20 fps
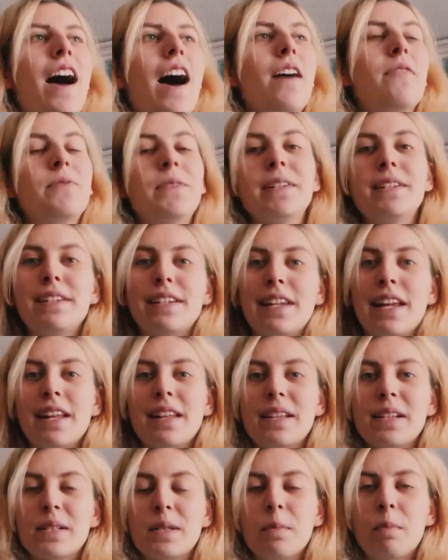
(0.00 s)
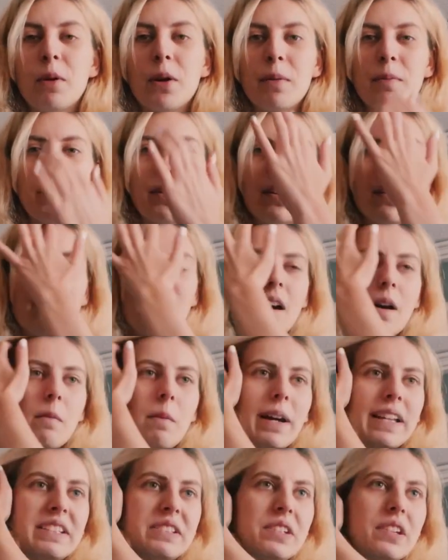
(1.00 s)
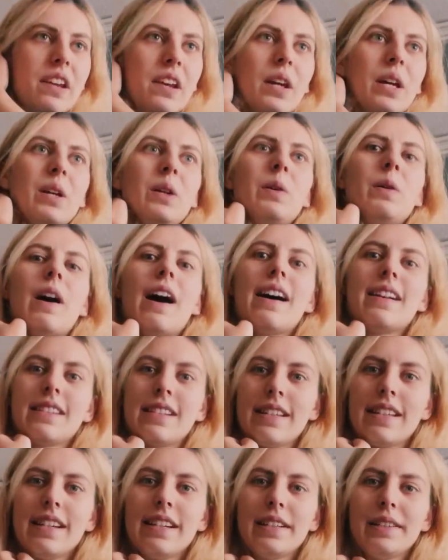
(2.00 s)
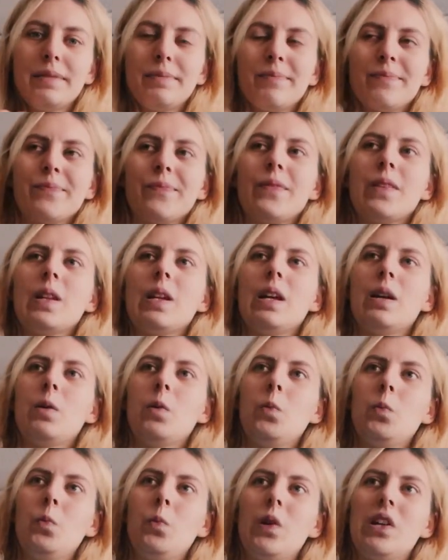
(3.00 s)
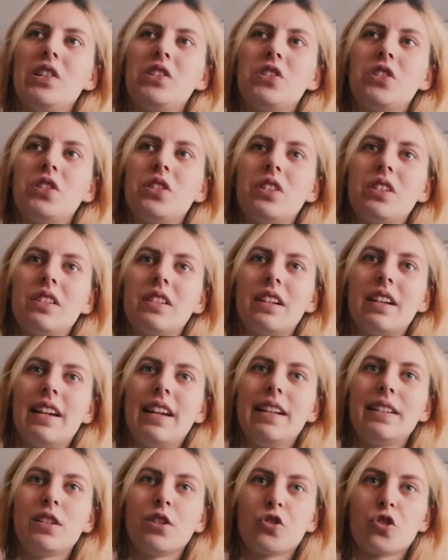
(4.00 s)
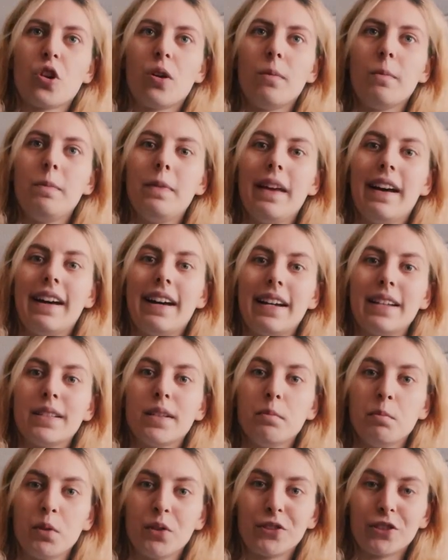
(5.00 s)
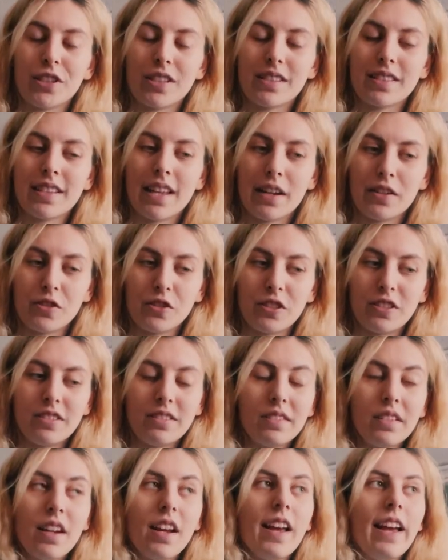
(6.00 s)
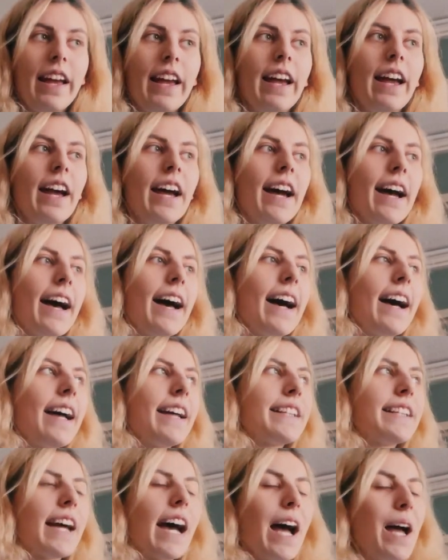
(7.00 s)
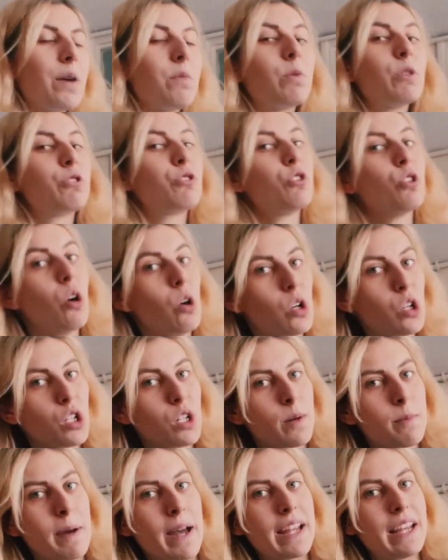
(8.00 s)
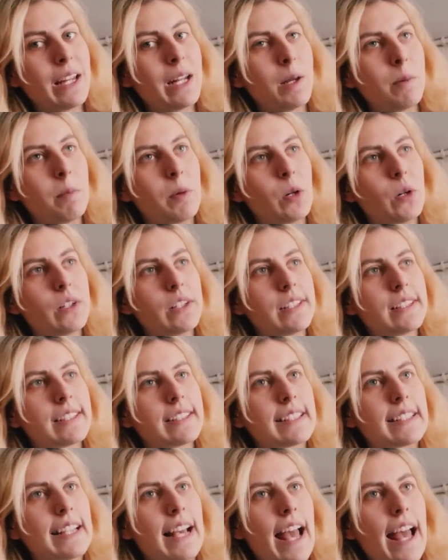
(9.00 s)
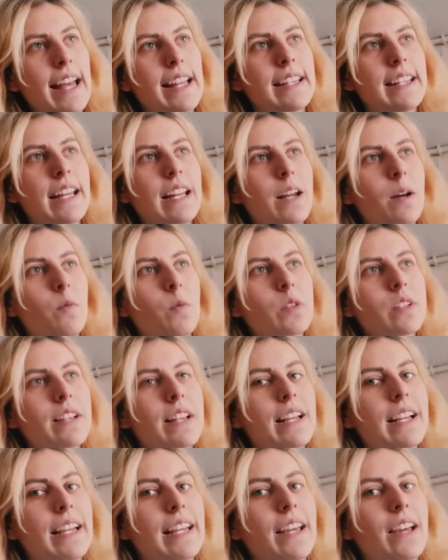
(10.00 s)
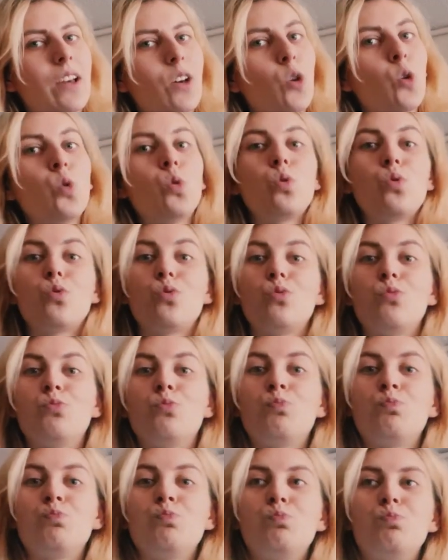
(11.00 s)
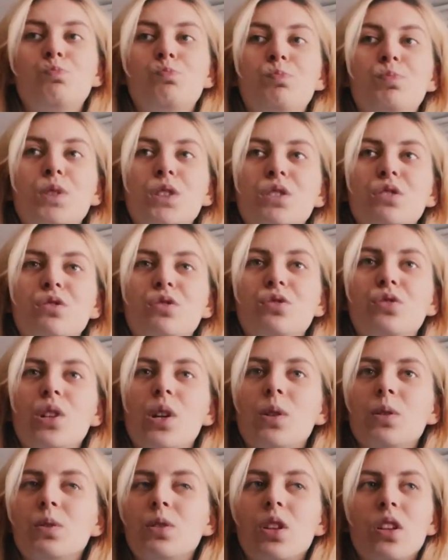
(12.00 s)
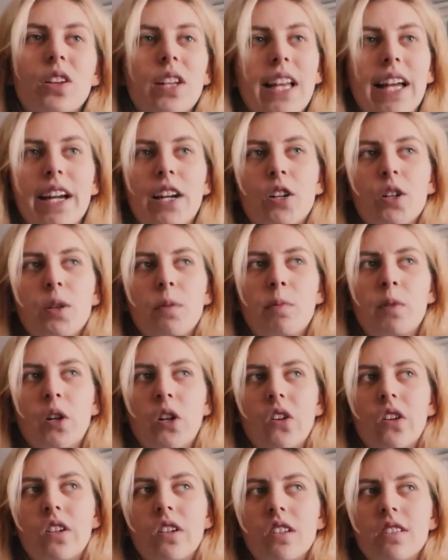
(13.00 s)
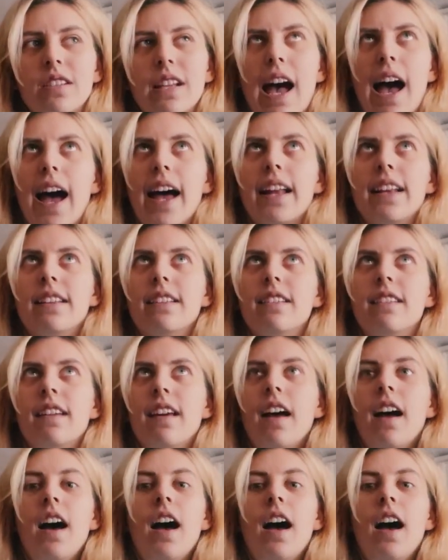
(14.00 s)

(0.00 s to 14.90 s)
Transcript: after the dentist appointment, I went to Asda, which is a shop that has a book section and I was not gonna buy any books and then I was like oh but those look like good books and